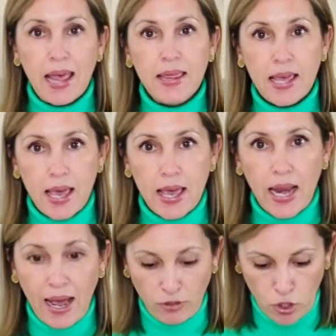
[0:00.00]
And then
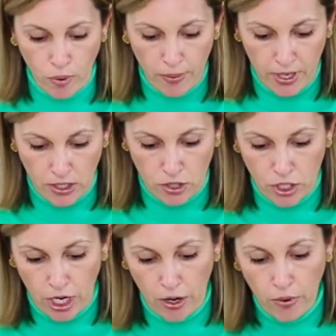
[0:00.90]
after 20 minutes or
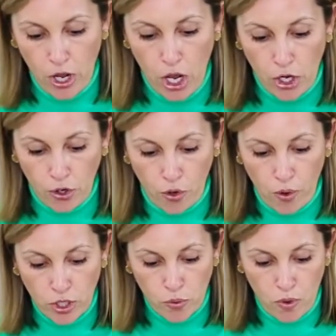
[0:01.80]
so, you're
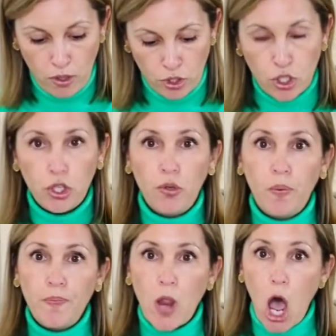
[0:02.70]
going to want to
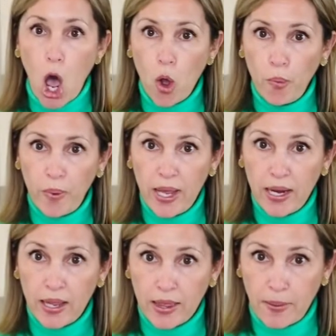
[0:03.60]
open
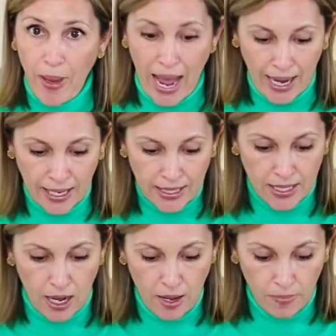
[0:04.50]
the packets
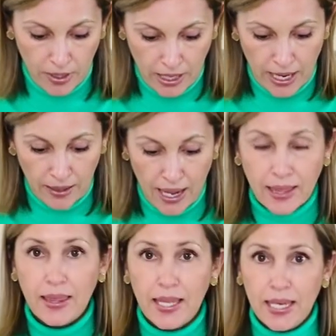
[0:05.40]
up, kind of
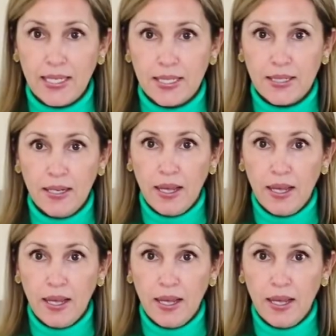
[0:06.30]
like this,